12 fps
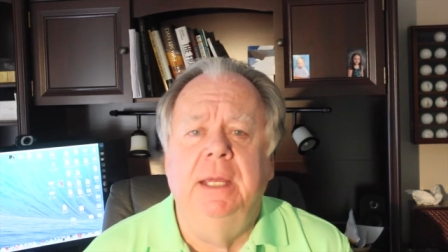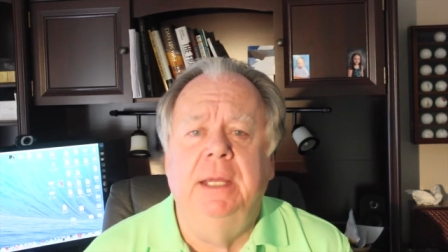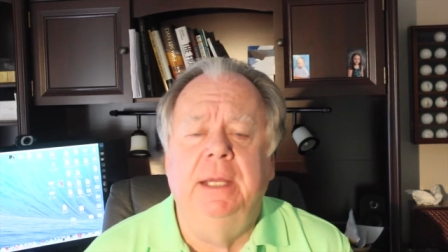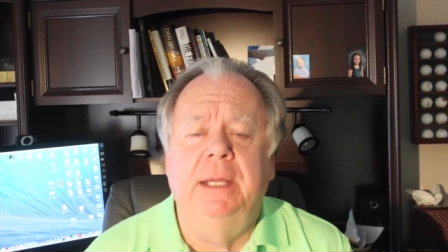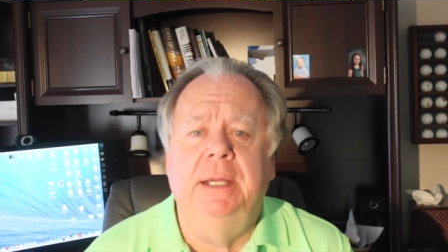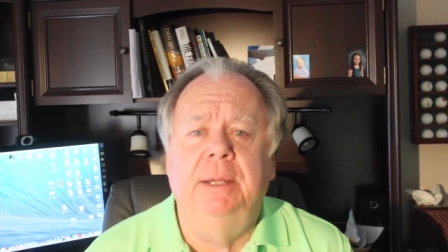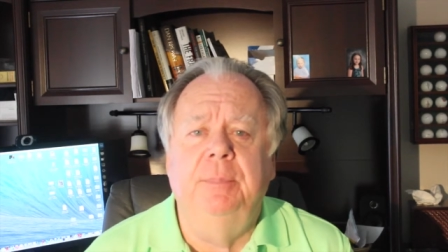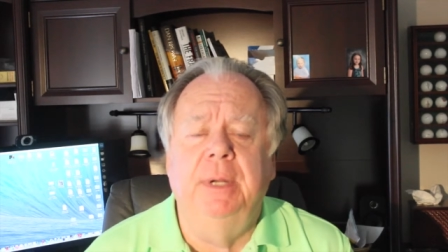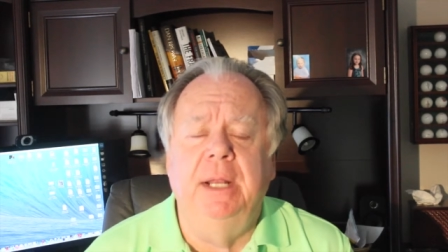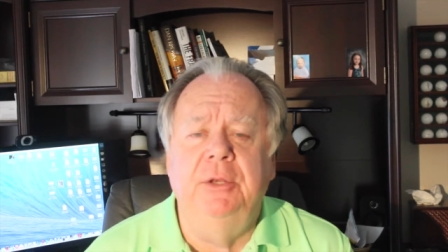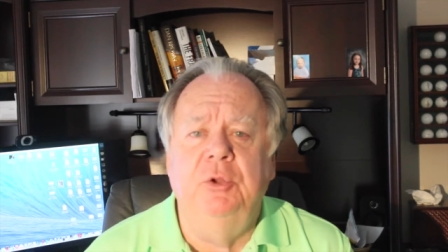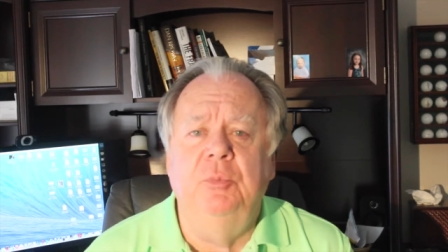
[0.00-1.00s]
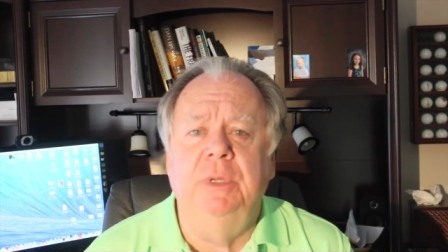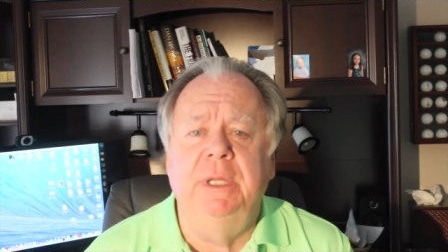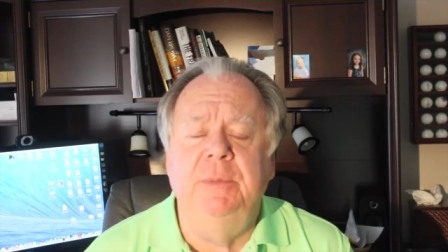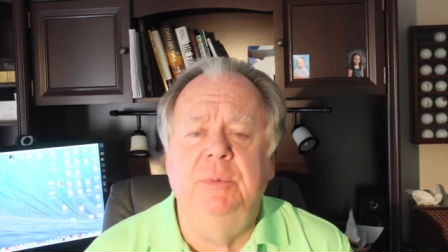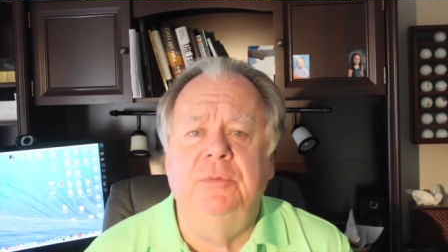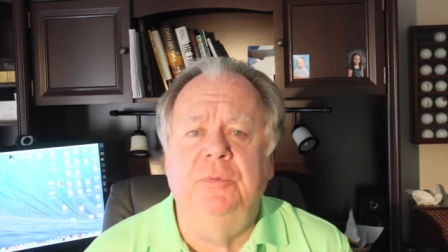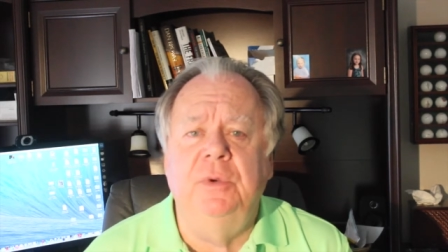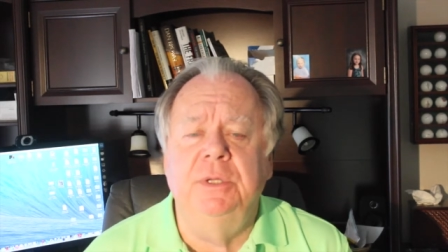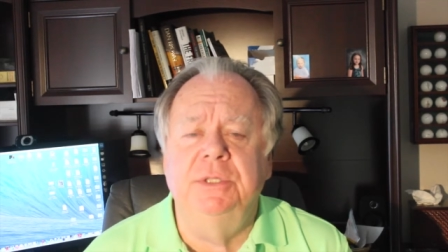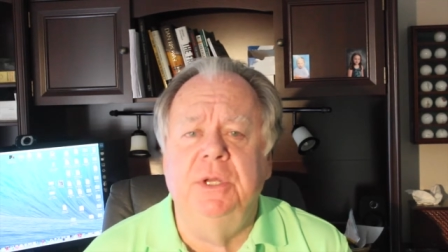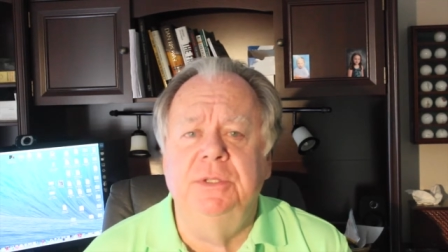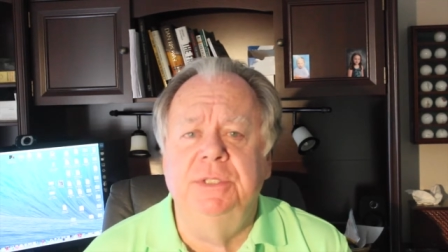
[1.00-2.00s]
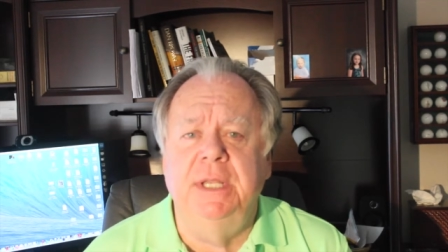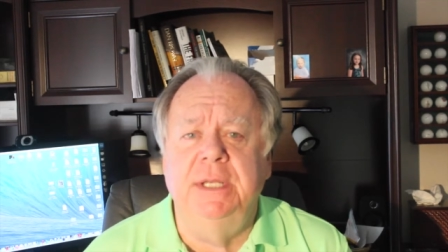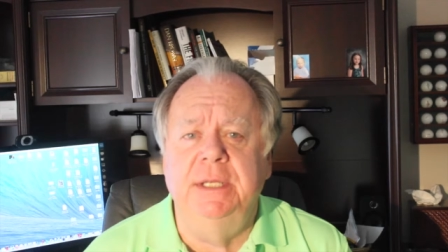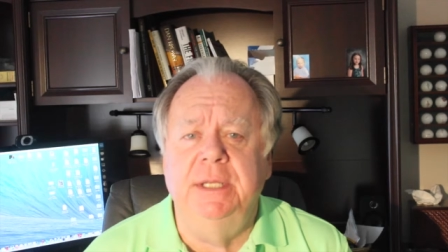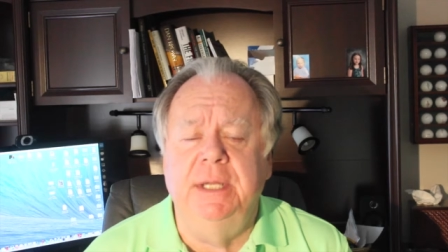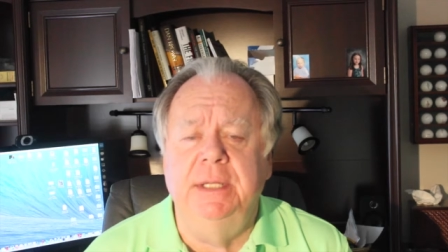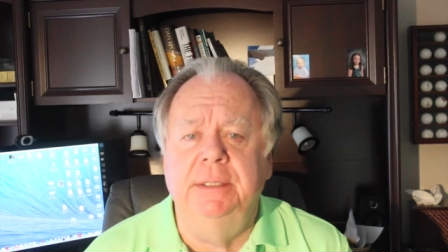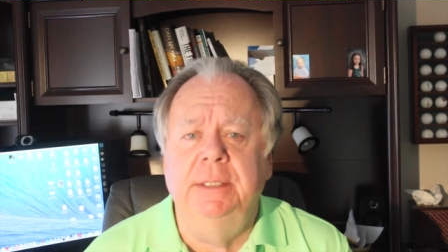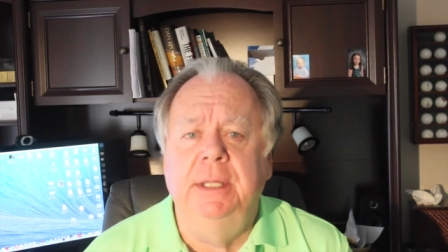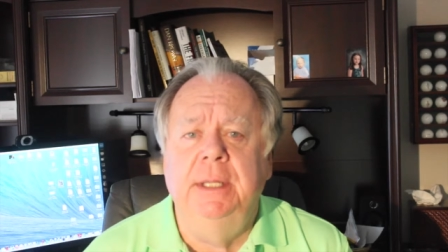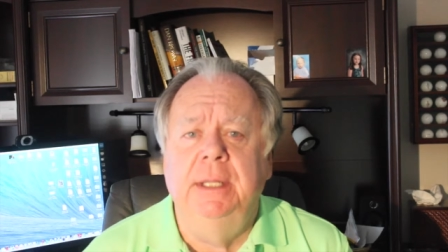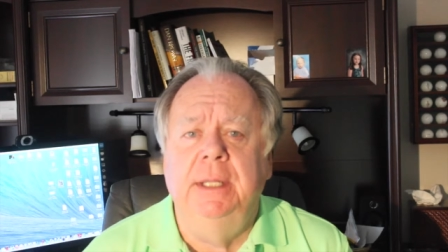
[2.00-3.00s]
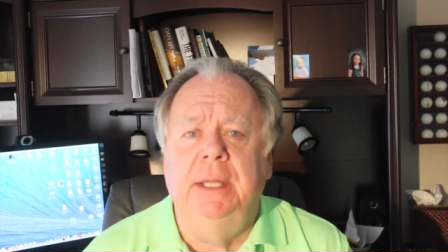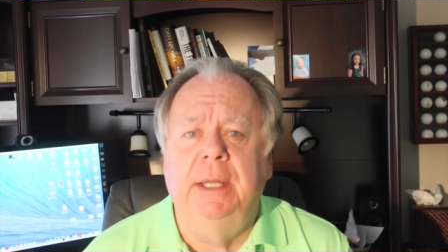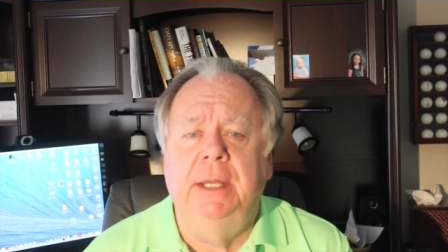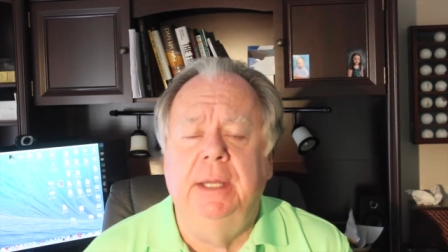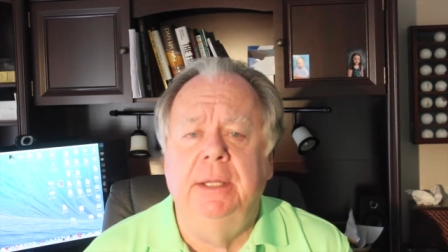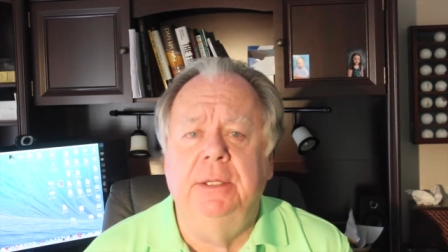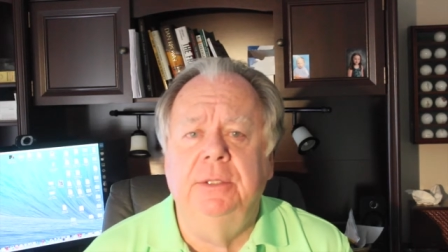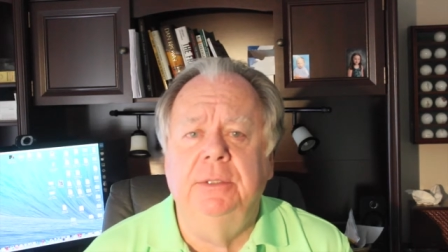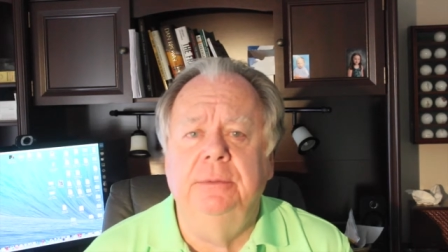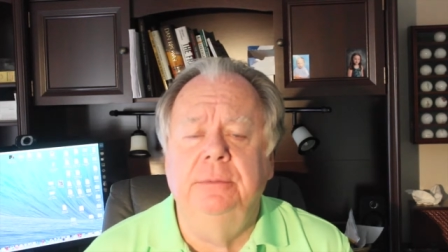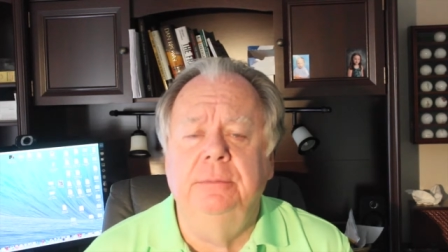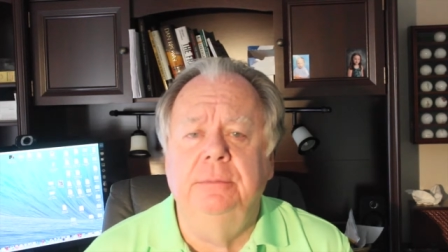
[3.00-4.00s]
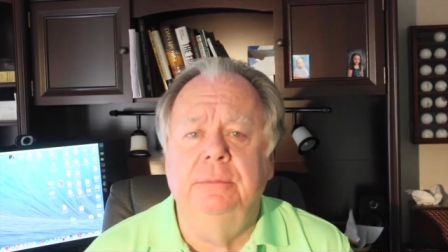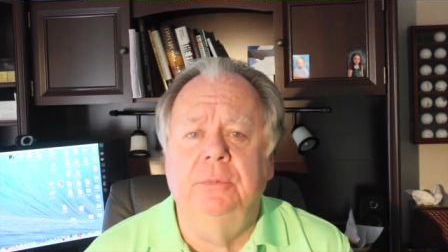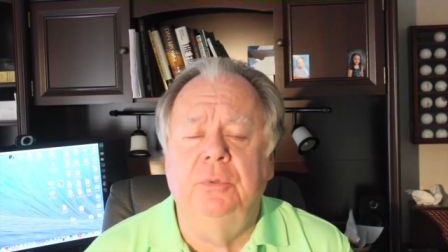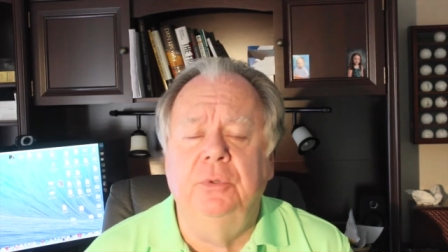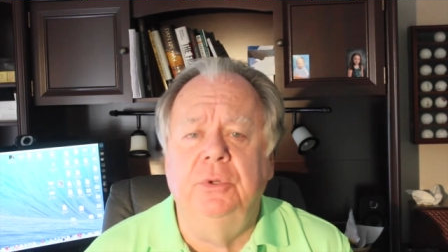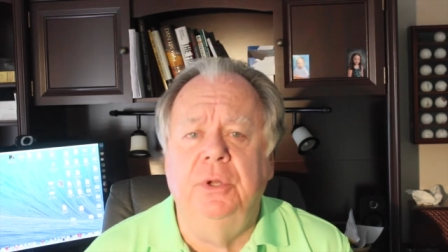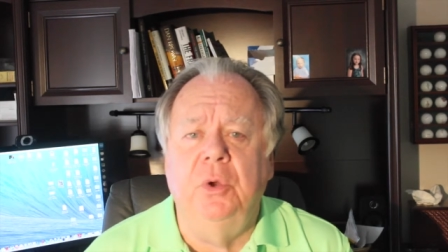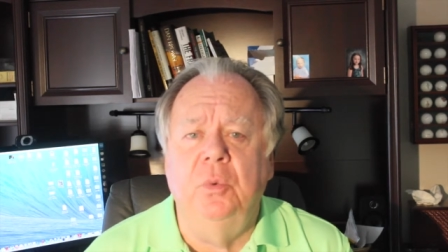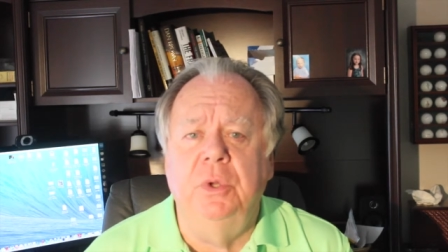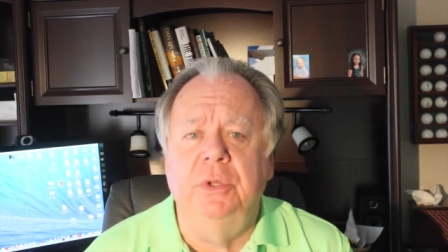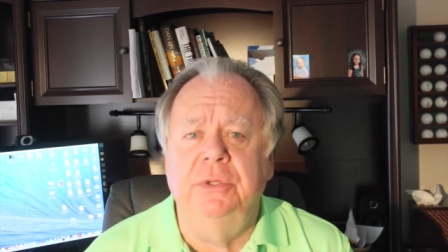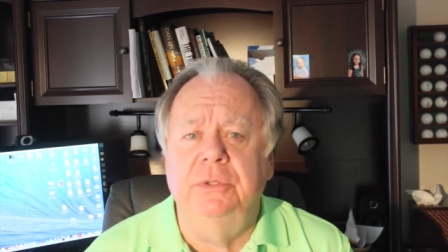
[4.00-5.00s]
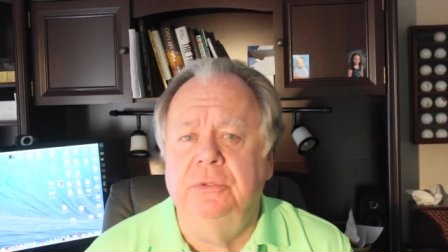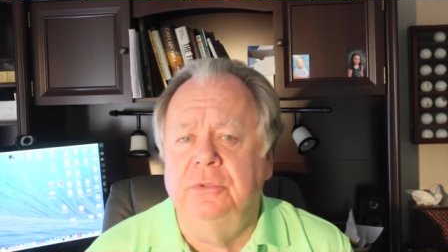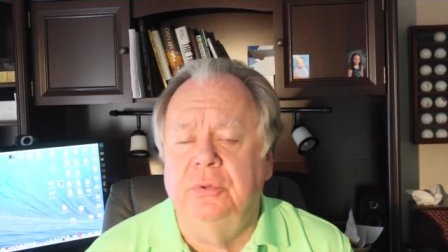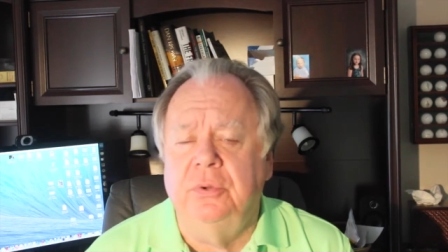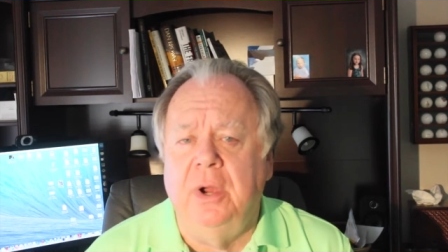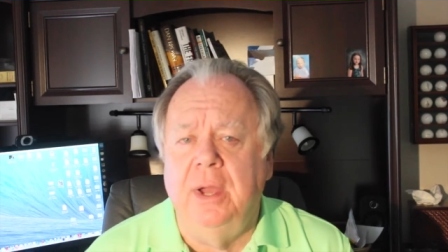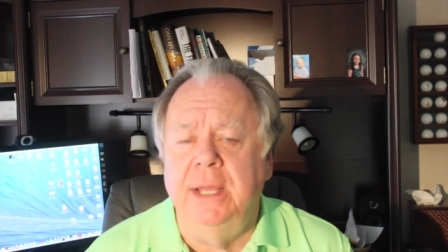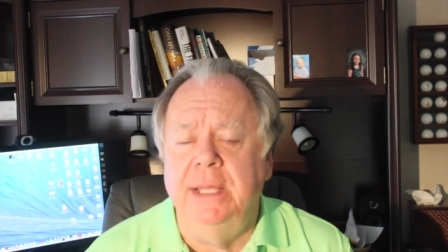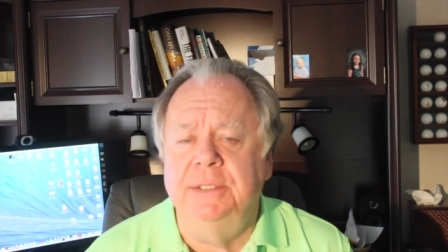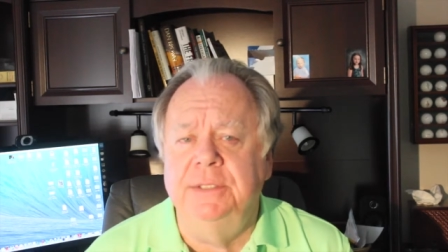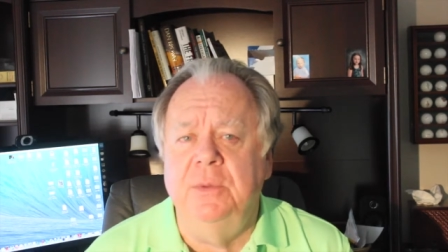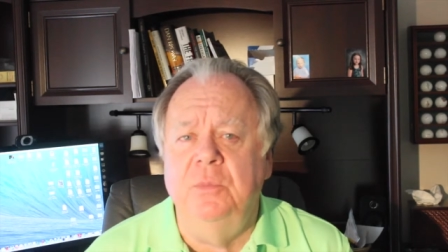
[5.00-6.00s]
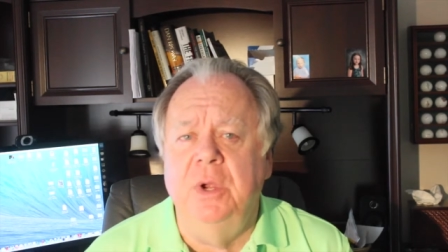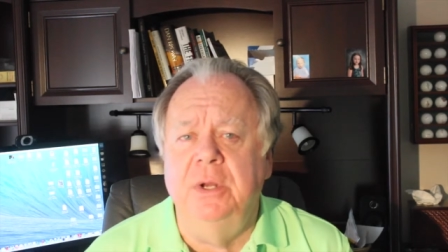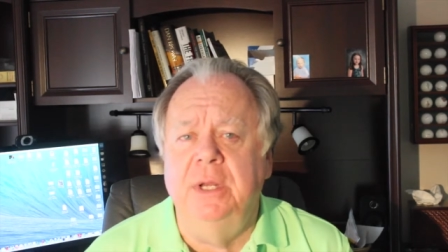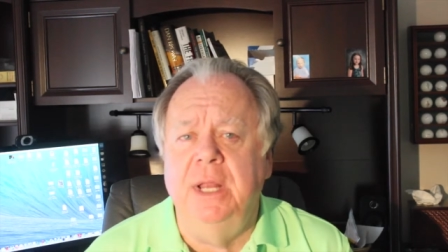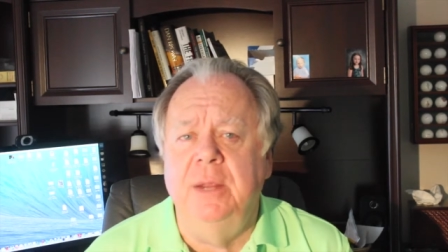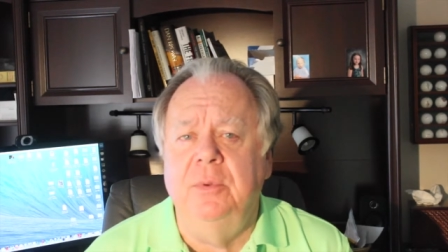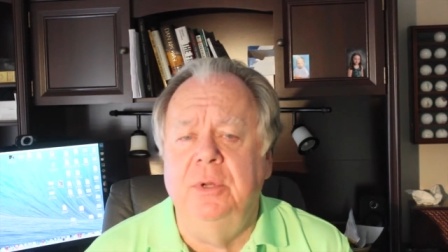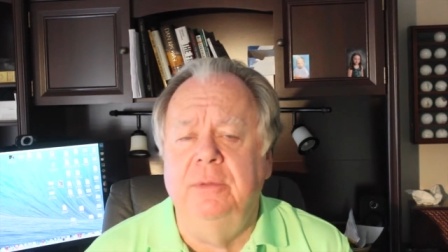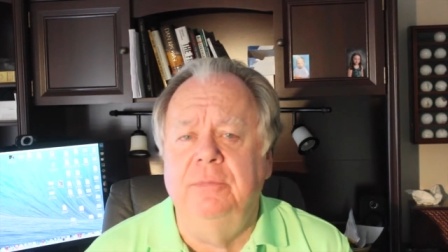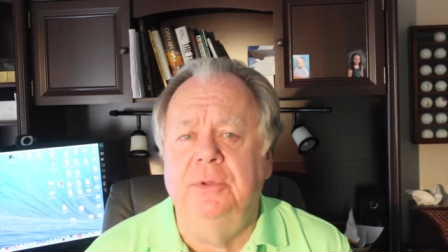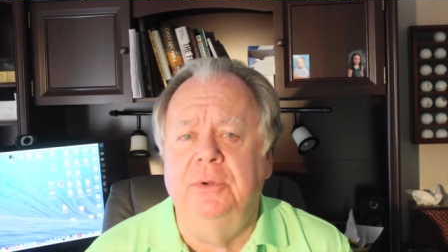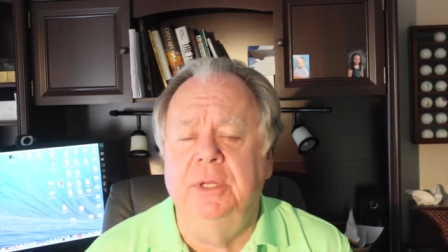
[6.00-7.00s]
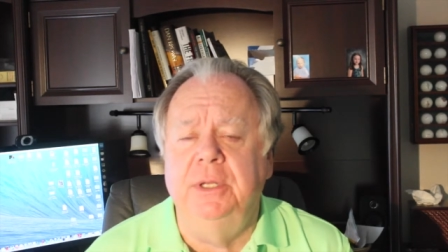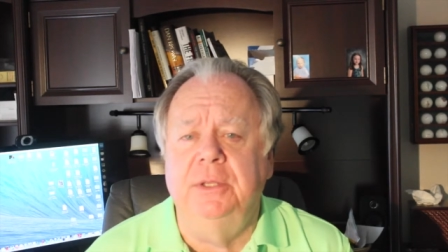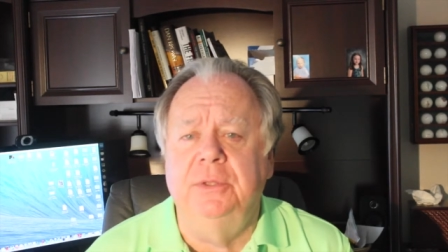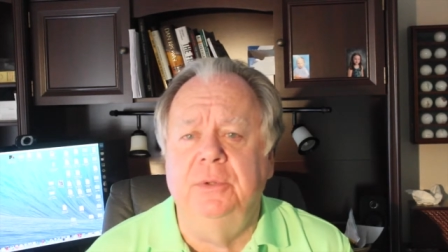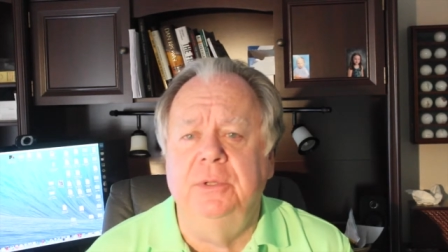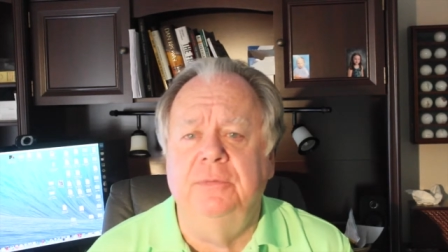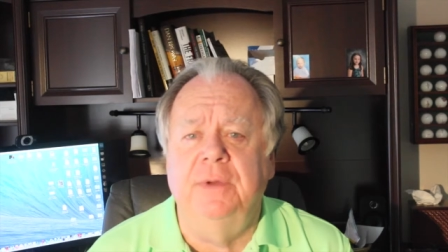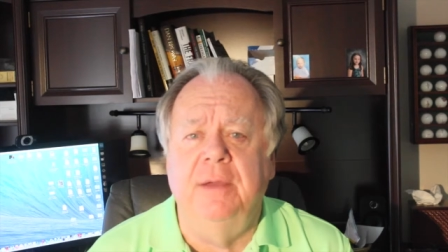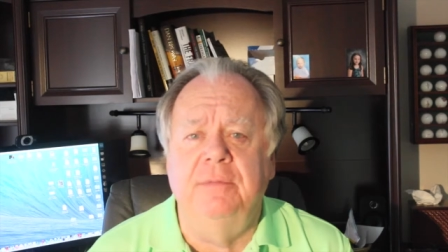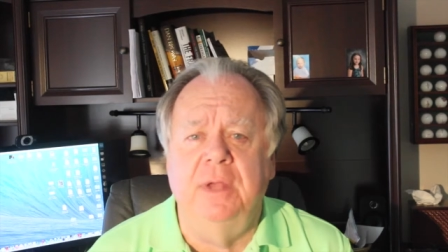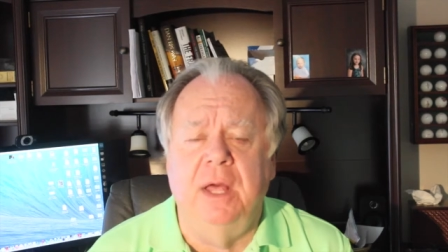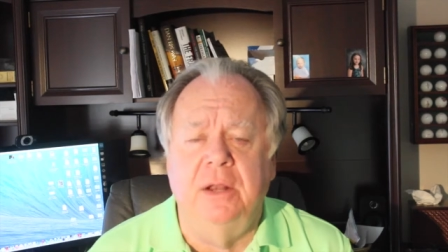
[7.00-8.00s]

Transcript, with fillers: Uh, but I do believe before it's all said and done, uh, crude oil will try somewhere in the neighborhood of 30 to 35